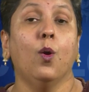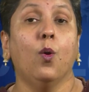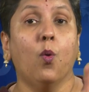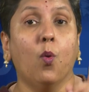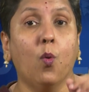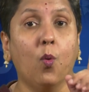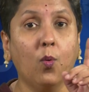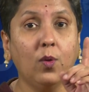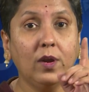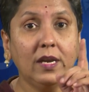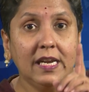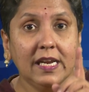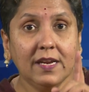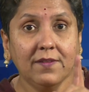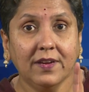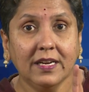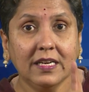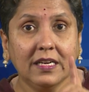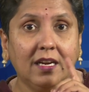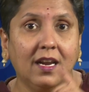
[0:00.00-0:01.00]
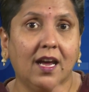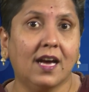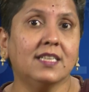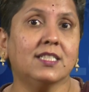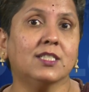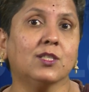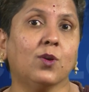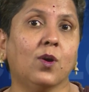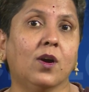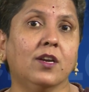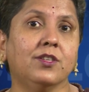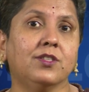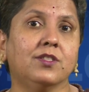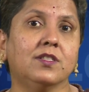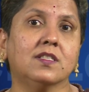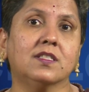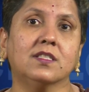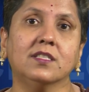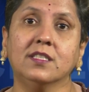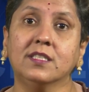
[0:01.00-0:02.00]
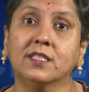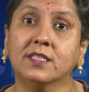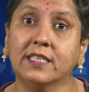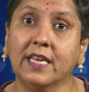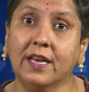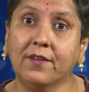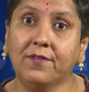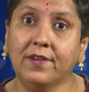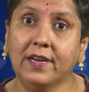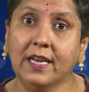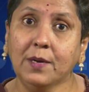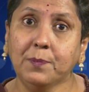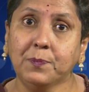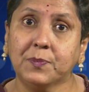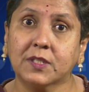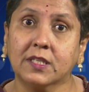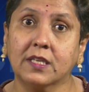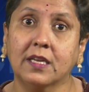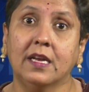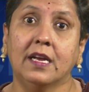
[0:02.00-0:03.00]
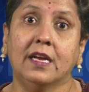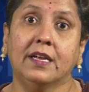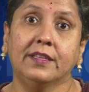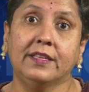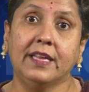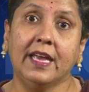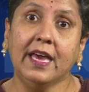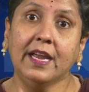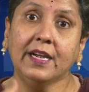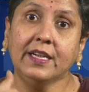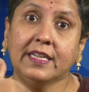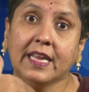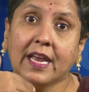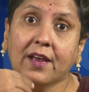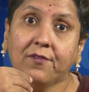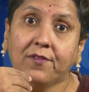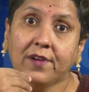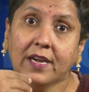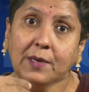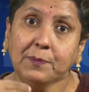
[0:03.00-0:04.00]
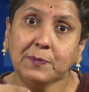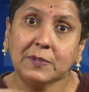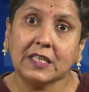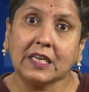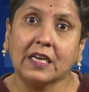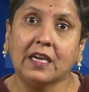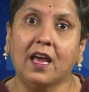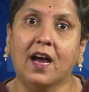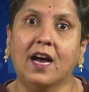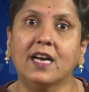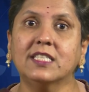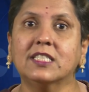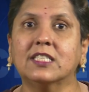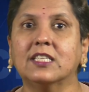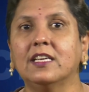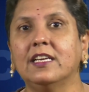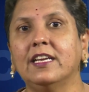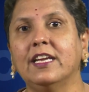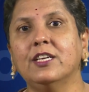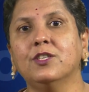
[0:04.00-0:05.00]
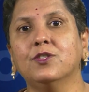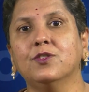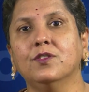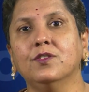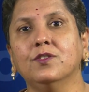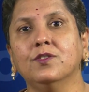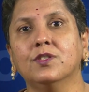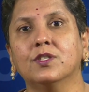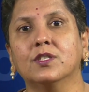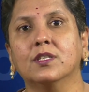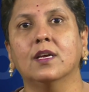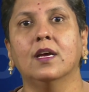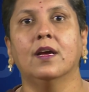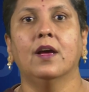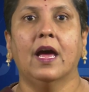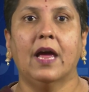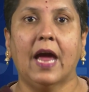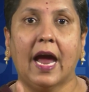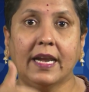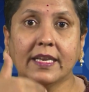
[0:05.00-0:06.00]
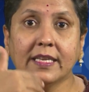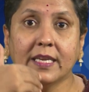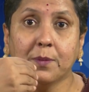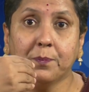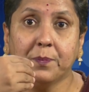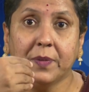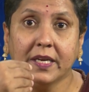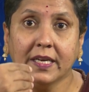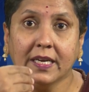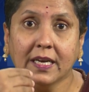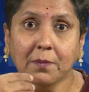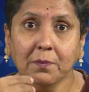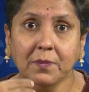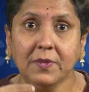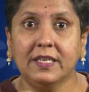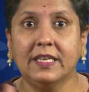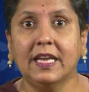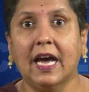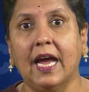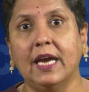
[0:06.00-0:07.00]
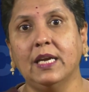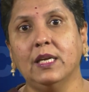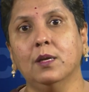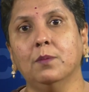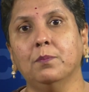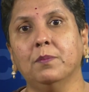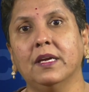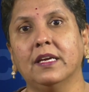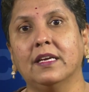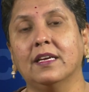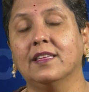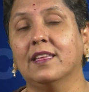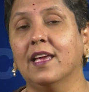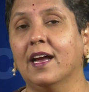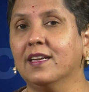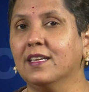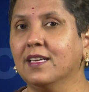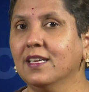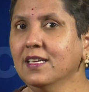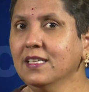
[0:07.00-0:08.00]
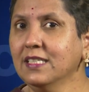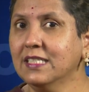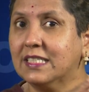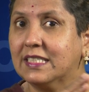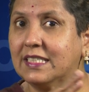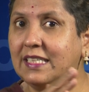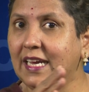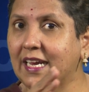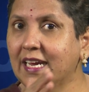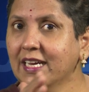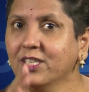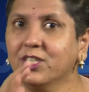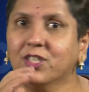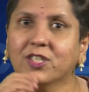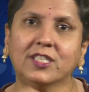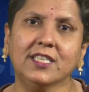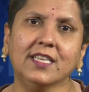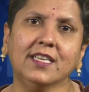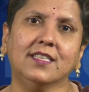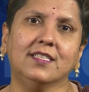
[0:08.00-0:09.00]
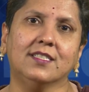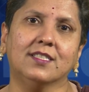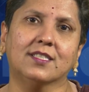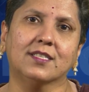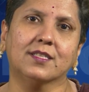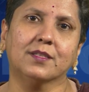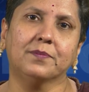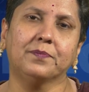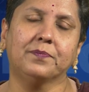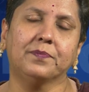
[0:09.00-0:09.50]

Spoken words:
Only when class consciousness develops, there develops class relations and they become dynamic, that is, they change.